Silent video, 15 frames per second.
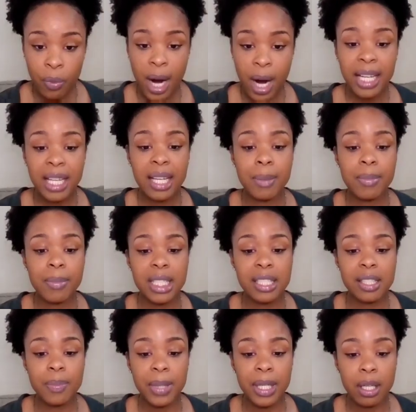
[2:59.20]
right? It
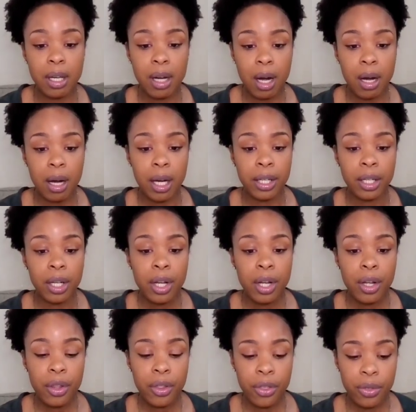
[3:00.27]
must be gone
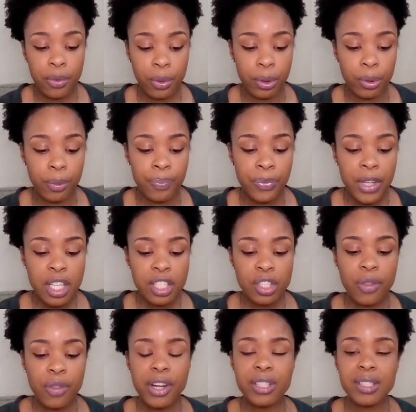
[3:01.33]
through.
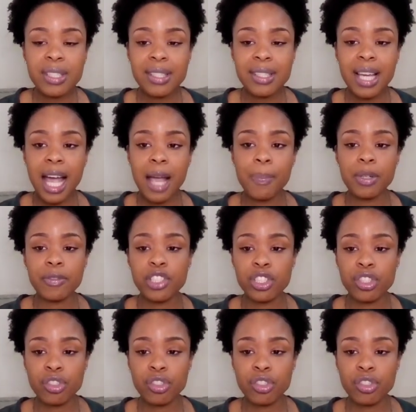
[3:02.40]
So there's a type of